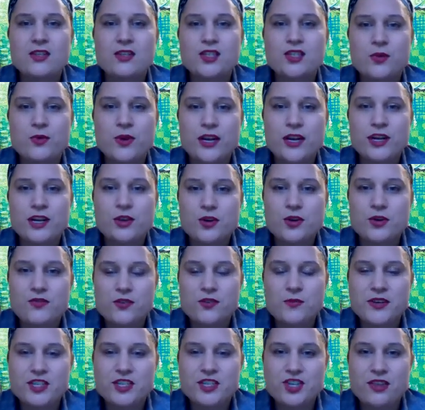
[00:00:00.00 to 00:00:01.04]
So we're going to learn
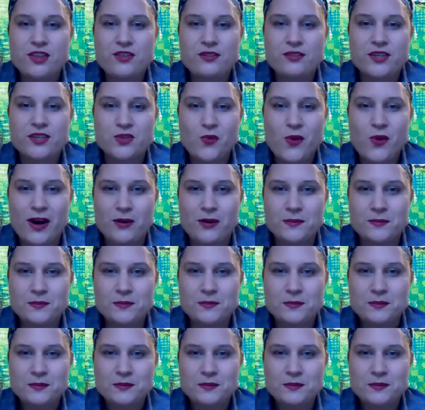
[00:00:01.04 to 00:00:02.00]
from each other as well.